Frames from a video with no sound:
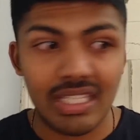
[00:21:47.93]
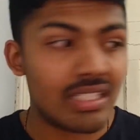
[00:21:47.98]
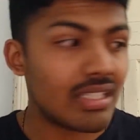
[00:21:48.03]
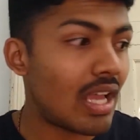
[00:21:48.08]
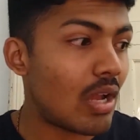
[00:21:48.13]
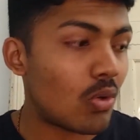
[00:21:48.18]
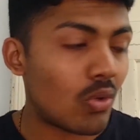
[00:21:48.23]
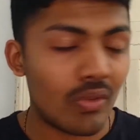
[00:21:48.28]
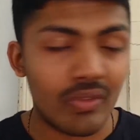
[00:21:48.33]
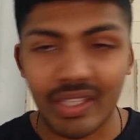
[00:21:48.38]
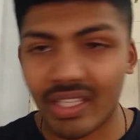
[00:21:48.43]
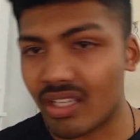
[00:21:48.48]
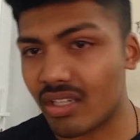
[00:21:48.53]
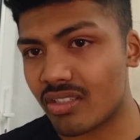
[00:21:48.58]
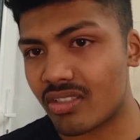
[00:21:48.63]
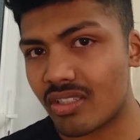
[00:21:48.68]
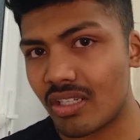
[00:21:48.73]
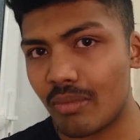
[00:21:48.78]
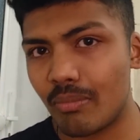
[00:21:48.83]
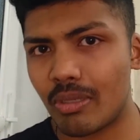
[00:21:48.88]
like she's out
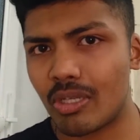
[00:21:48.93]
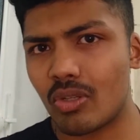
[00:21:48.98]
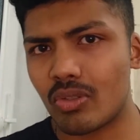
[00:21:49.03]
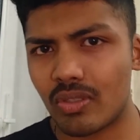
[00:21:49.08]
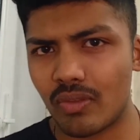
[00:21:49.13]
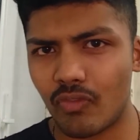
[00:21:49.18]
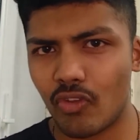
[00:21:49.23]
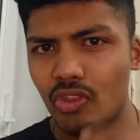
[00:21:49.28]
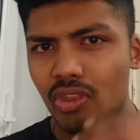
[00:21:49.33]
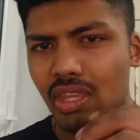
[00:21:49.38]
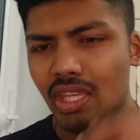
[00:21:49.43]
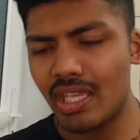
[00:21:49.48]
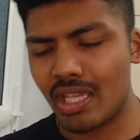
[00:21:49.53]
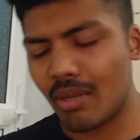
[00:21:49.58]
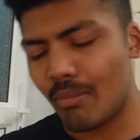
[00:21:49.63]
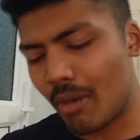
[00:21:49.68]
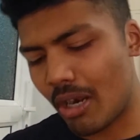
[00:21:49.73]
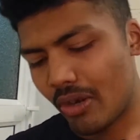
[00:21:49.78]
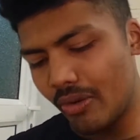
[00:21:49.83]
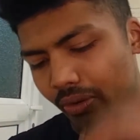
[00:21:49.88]
of the crystal because if you
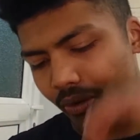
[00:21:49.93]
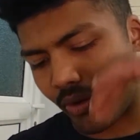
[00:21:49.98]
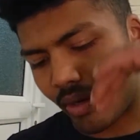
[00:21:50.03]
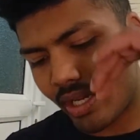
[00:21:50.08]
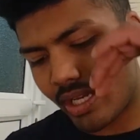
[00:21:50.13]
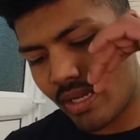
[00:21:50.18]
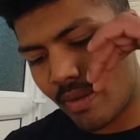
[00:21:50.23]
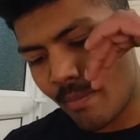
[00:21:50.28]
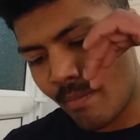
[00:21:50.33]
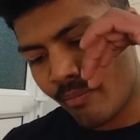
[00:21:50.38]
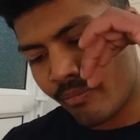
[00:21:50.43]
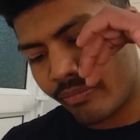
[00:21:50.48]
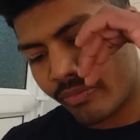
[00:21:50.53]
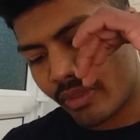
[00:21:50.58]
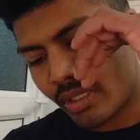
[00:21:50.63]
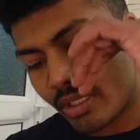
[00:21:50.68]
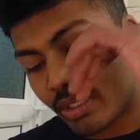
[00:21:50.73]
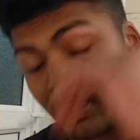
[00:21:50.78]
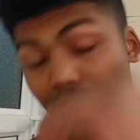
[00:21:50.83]
think about it right